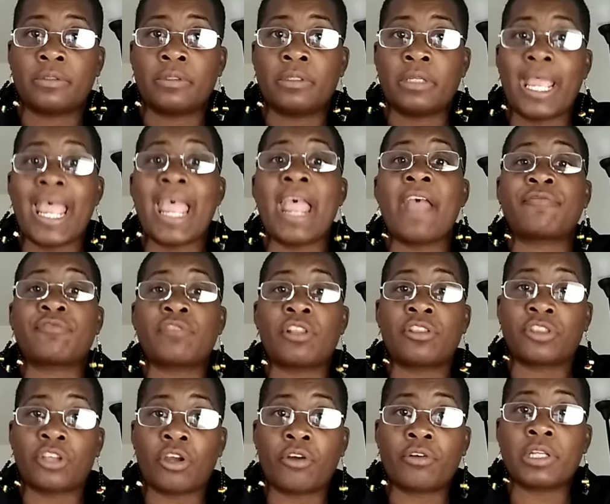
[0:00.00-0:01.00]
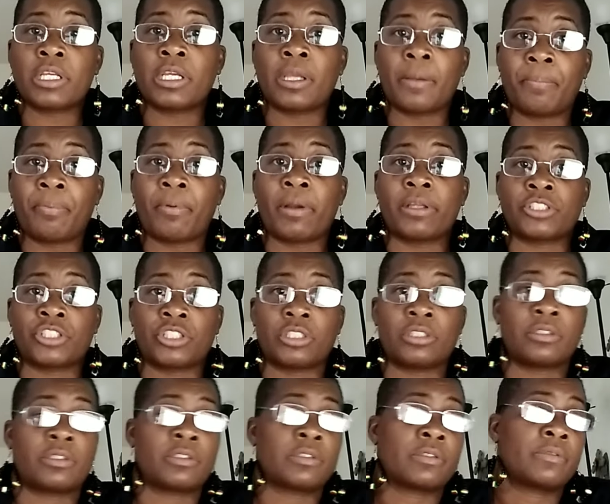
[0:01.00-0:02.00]
Rapid defibrillation.
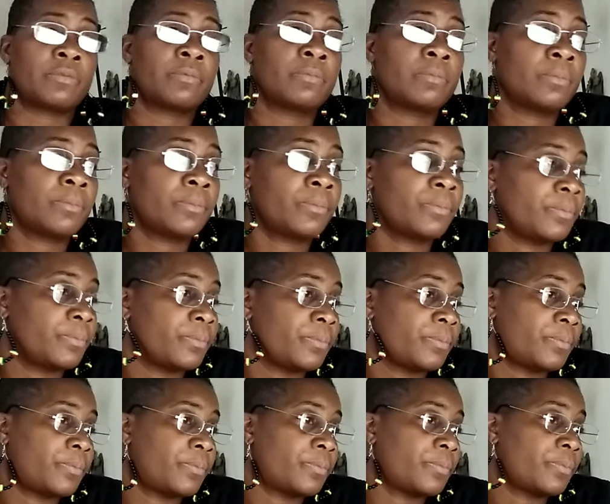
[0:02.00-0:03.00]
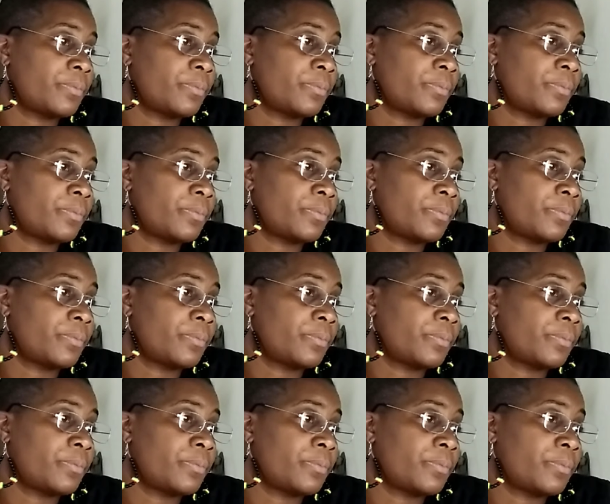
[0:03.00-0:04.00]
Basic and advanced
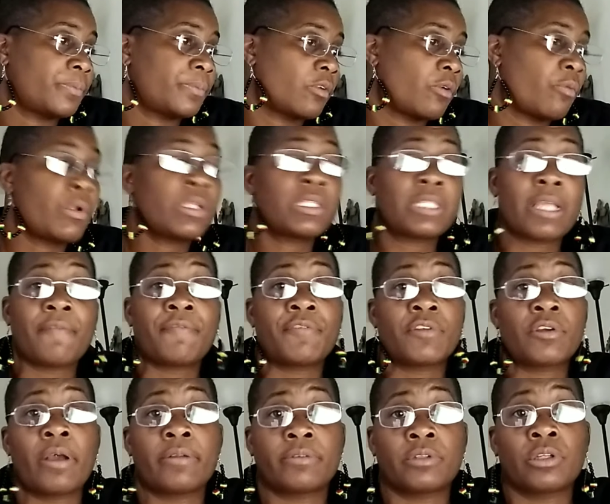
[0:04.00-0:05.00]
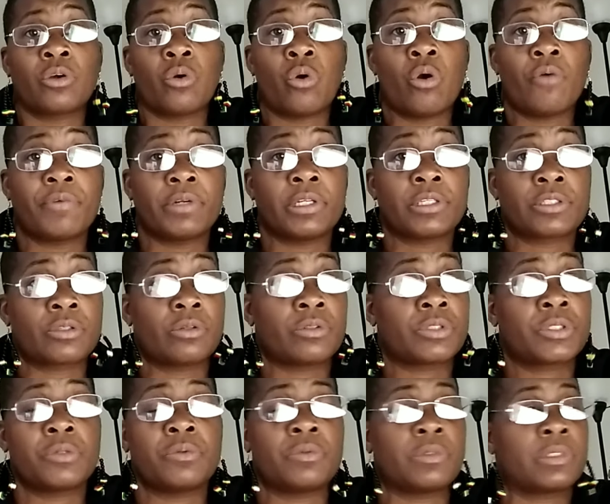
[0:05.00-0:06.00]
EMS. Advanced life
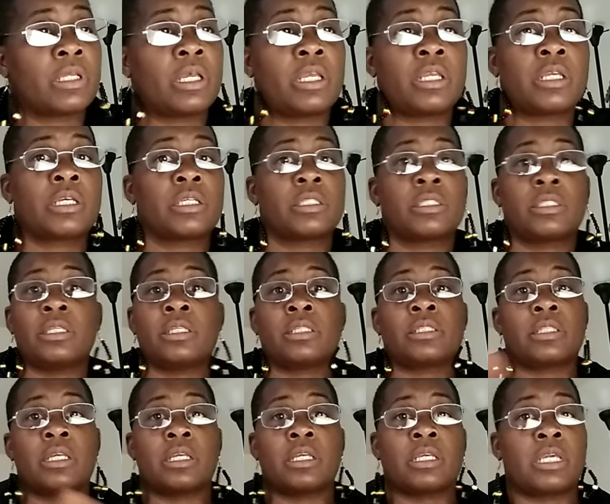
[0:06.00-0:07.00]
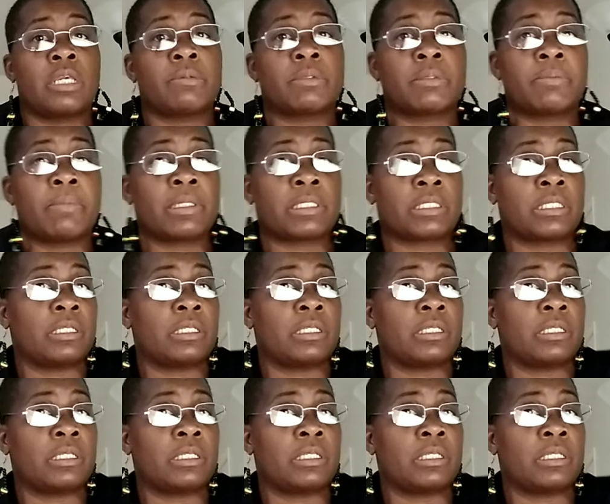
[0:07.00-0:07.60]
support and post-arrest care.